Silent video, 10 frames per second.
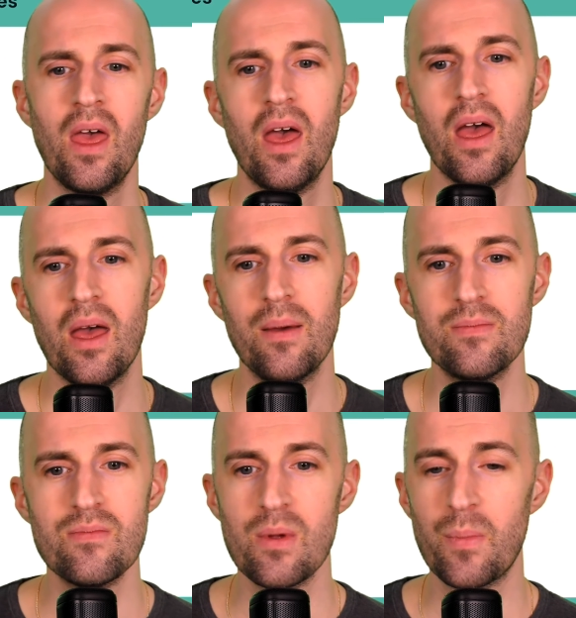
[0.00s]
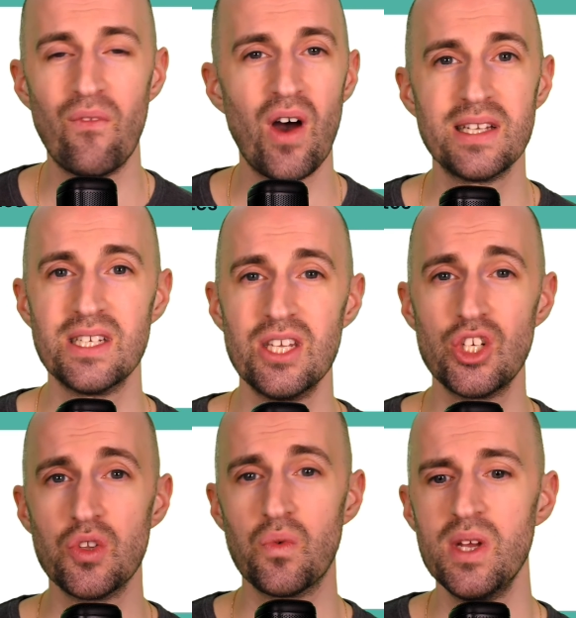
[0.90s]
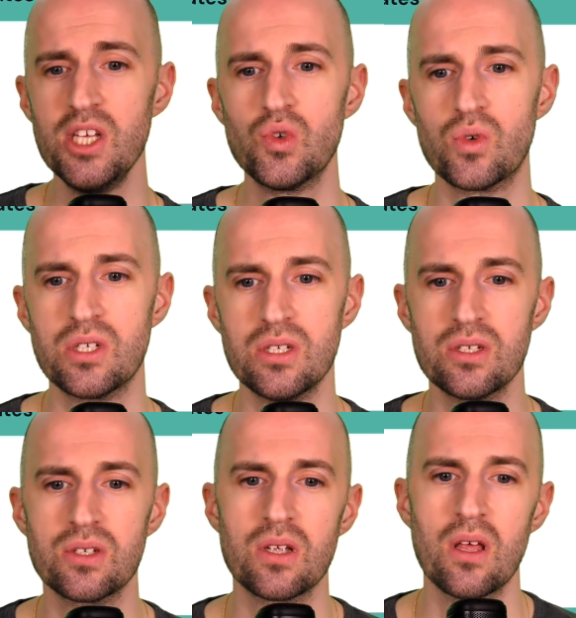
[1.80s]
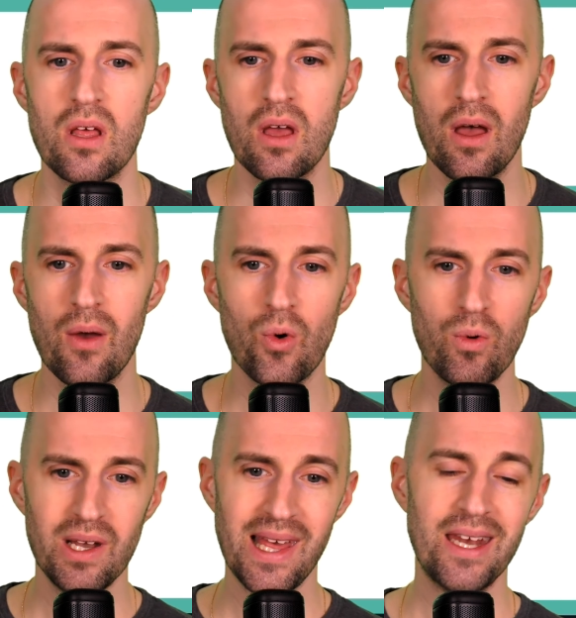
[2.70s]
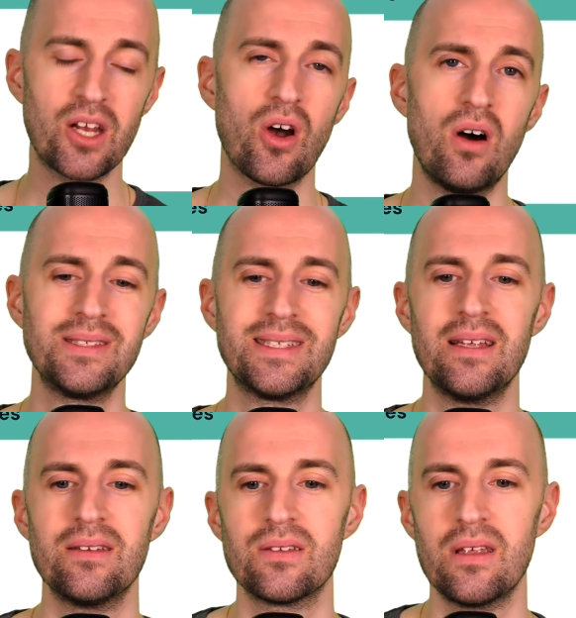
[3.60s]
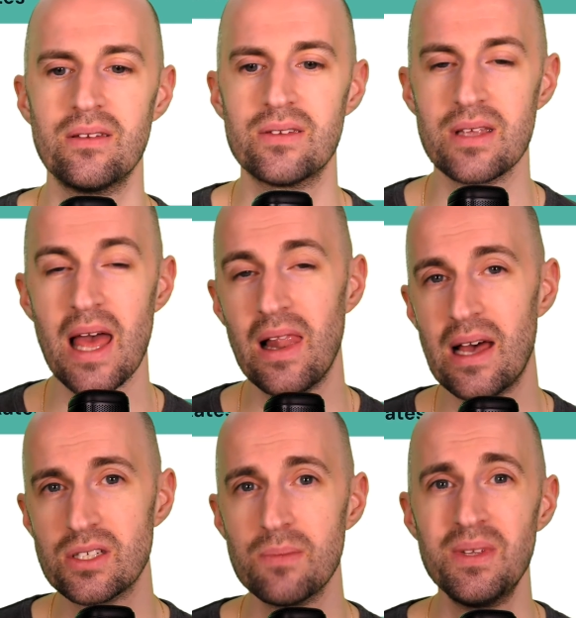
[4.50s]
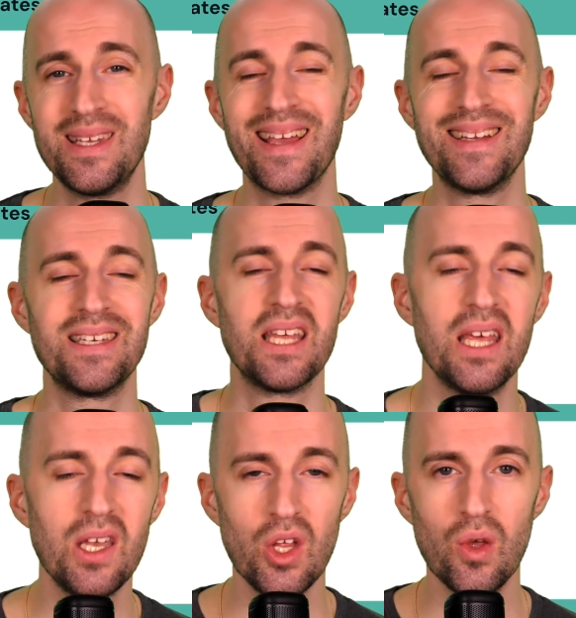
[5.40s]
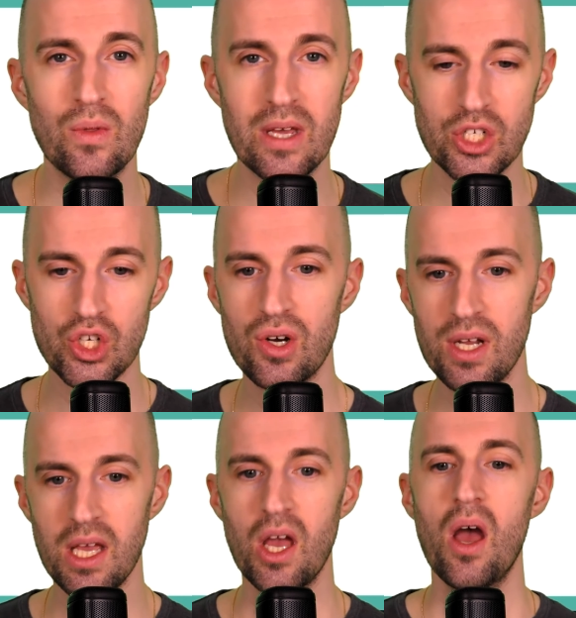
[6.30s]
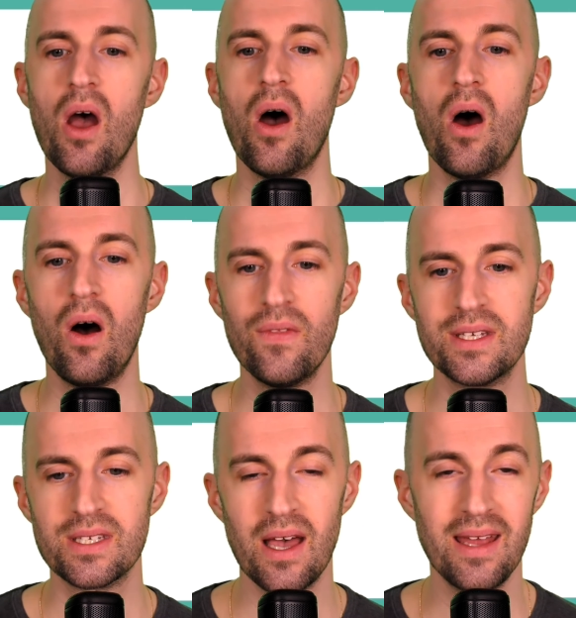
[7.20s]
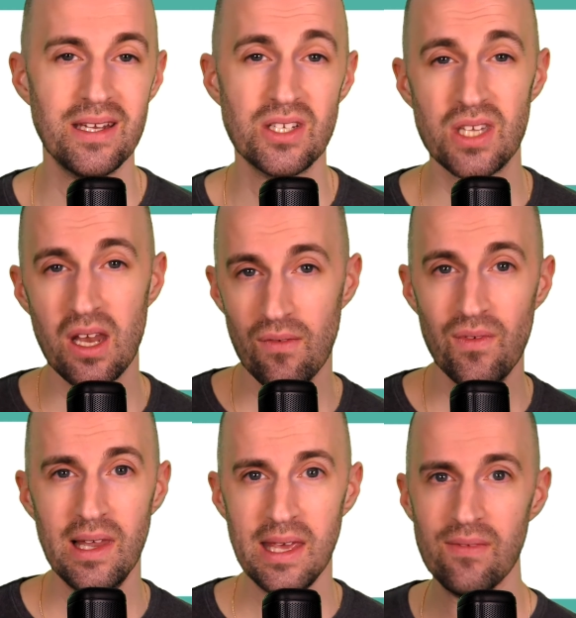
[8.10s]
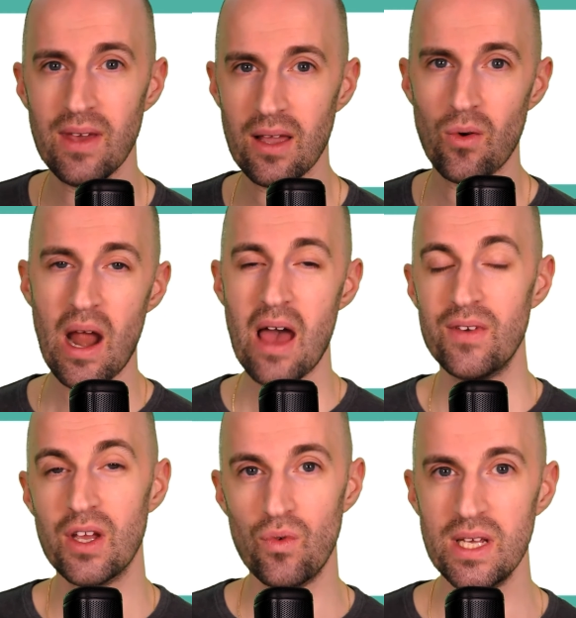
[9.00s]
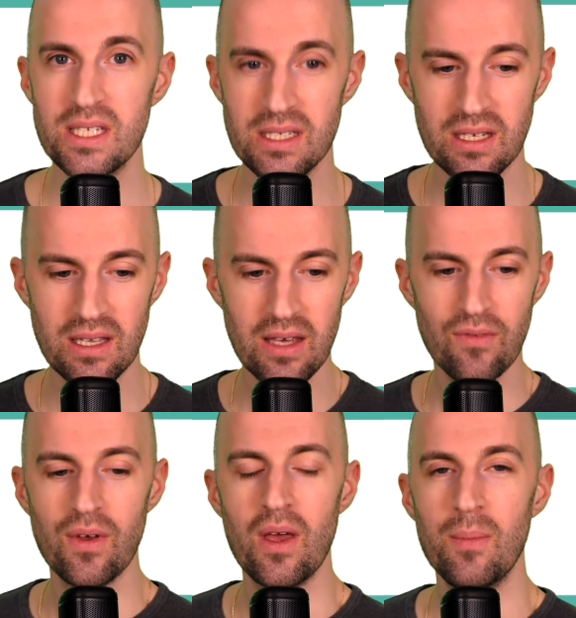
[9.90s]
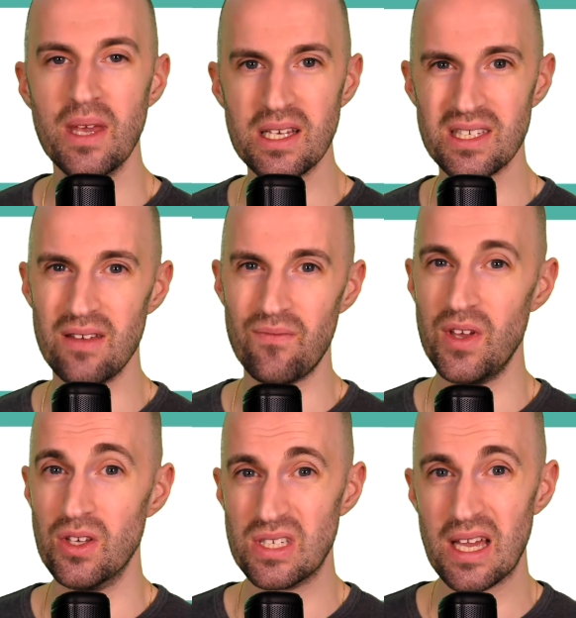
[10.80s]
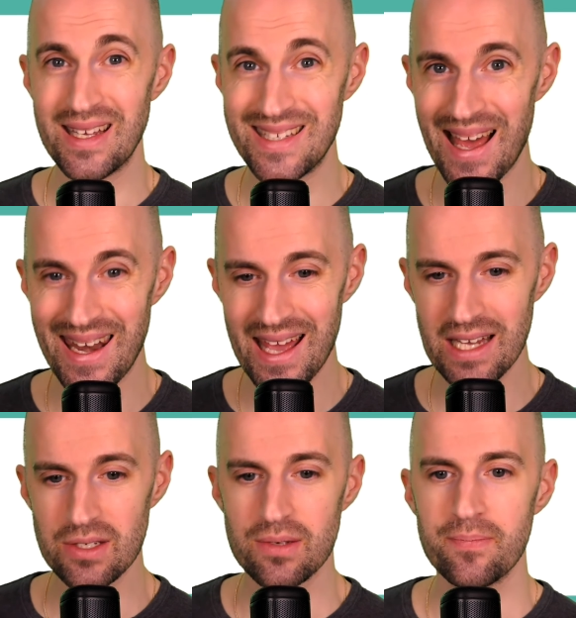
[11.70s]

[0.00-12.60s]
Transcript: provides additional resources or related content, and allows them to continue their journey on the site instead of leaving or having a reason to leave because it feels like a dead end.